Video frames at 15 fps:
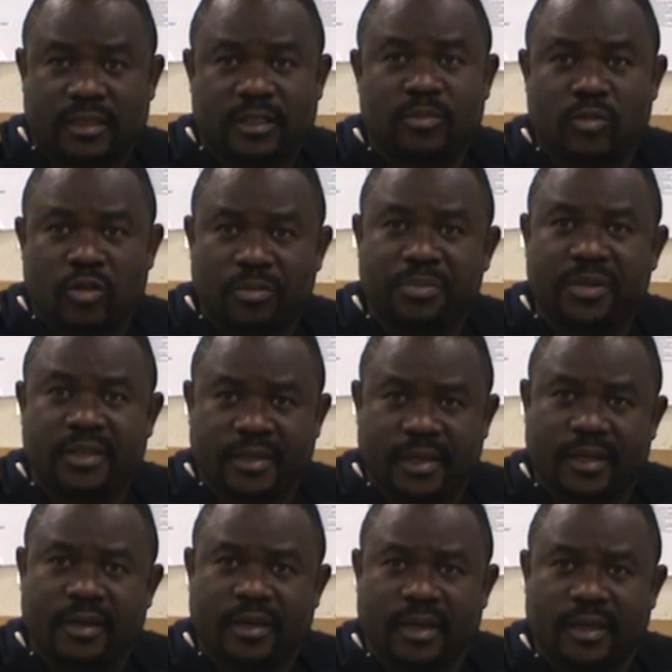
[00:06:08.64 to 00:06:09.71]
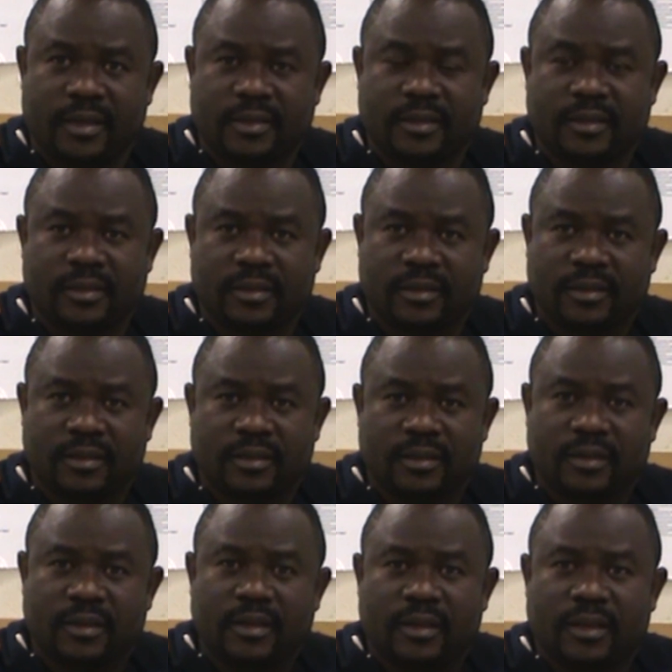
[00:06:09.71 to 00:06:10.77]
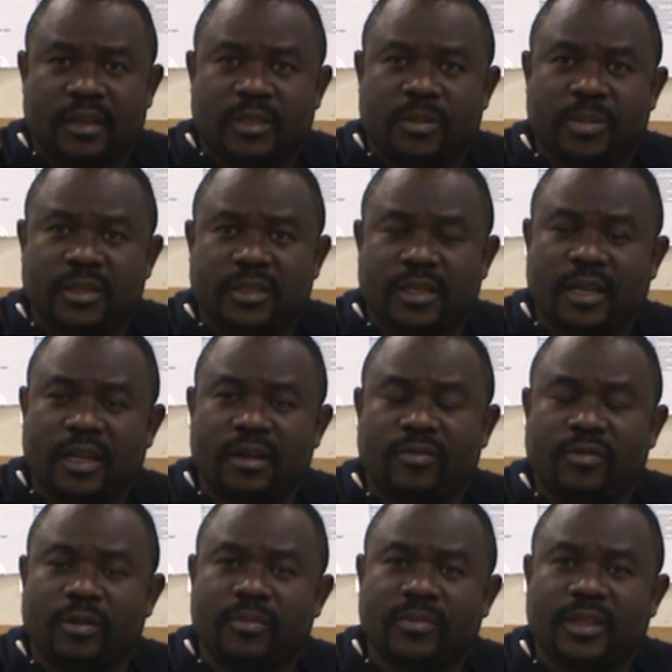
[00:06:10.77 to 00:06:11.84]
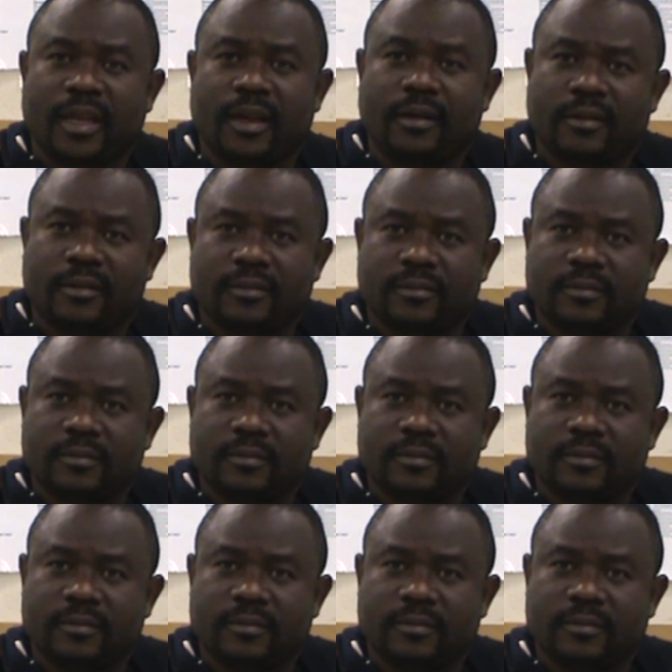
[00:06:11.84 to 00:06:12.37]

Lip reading: It's more busy at night, especially from 10